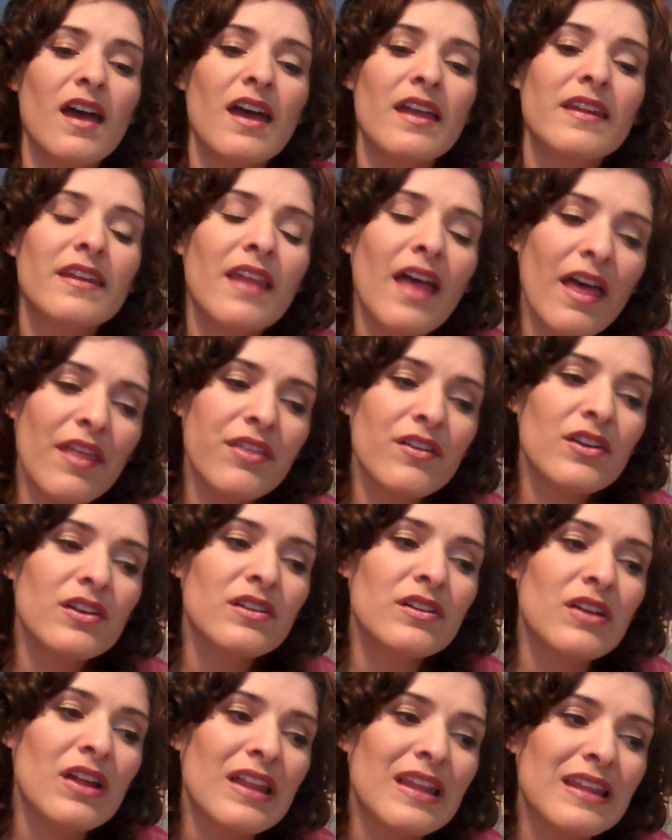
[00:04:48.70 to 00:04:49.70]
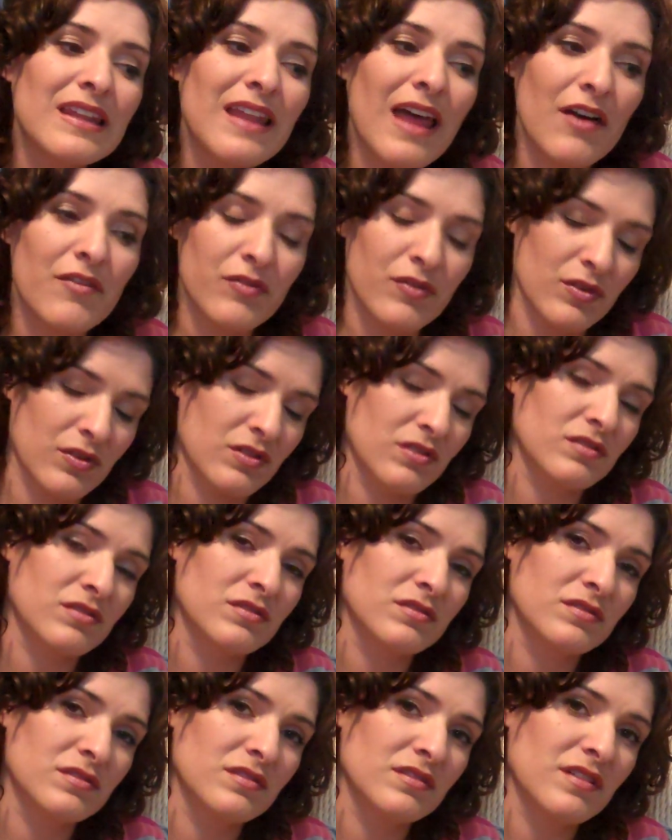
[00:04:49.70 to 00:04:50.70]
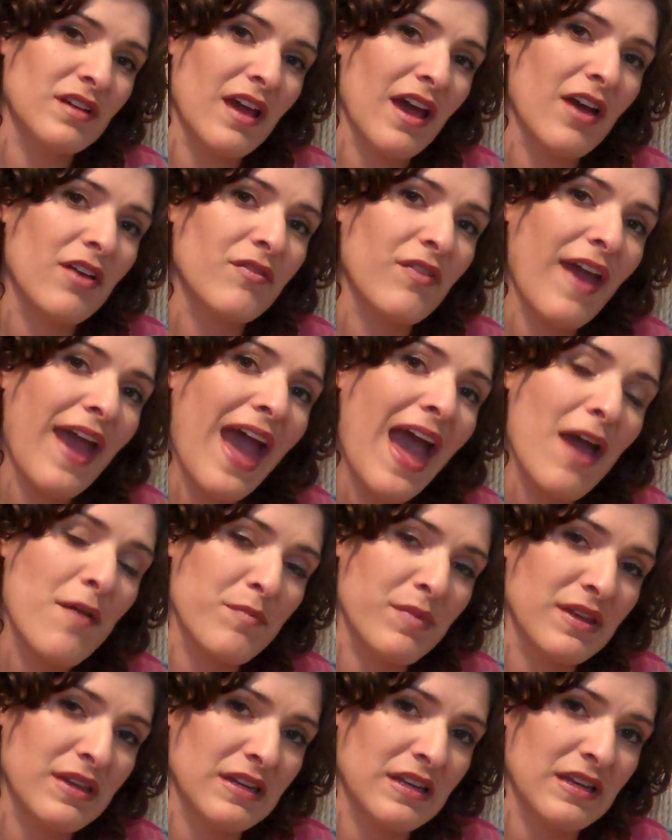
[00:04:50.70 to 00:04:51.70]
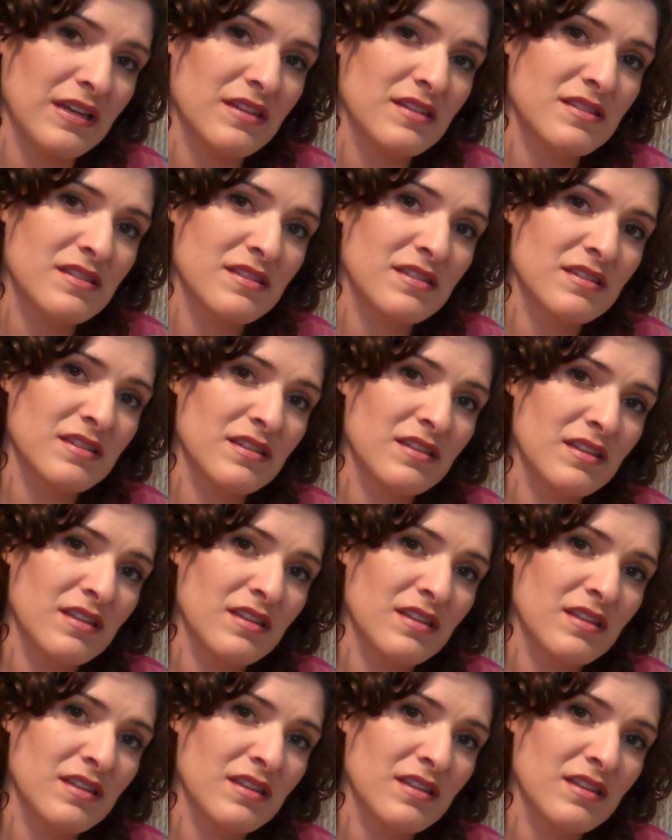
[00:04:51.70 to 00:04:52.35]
Another level of happiness